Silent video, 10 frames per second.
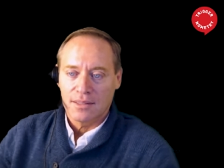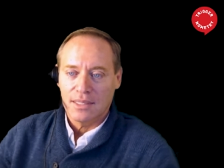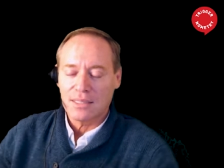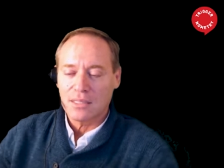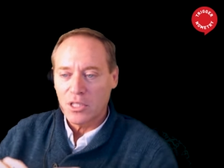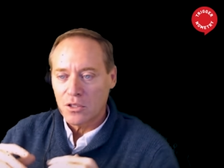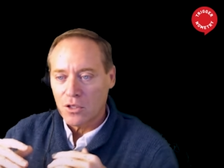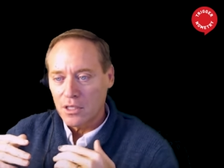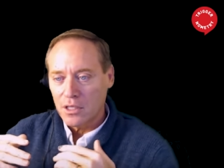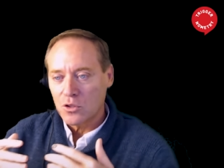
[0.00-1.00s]
That's somebody
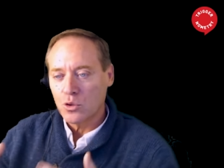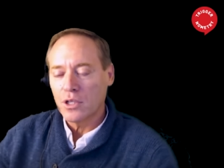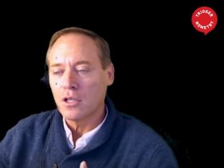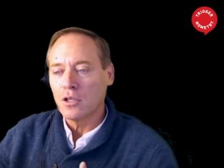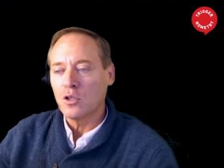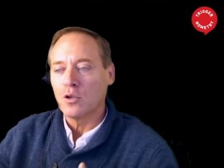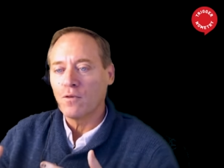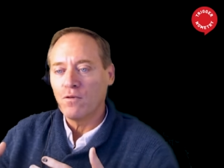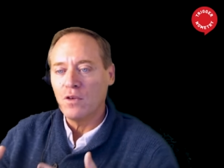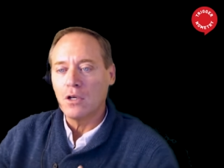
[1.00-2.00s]
trying to trigger your
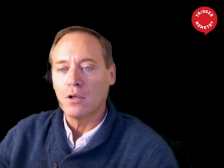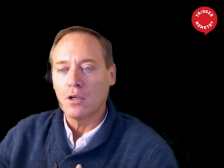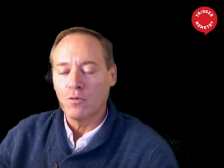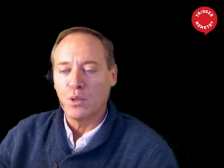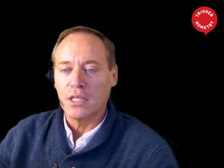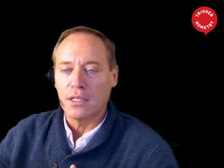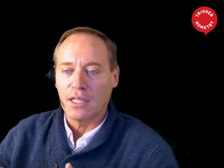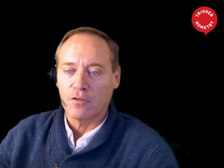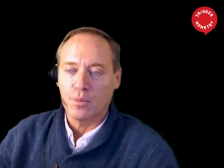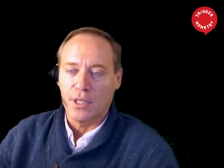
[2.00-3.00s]
fear of being
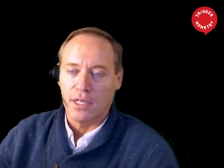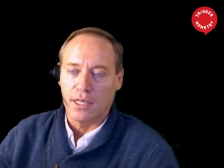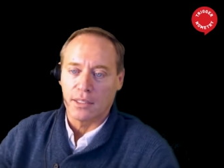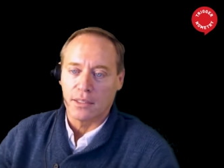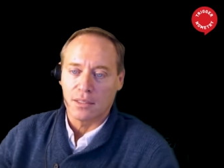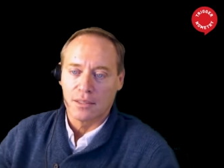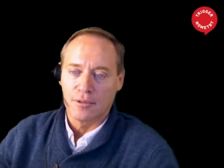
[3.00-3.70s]
left behind.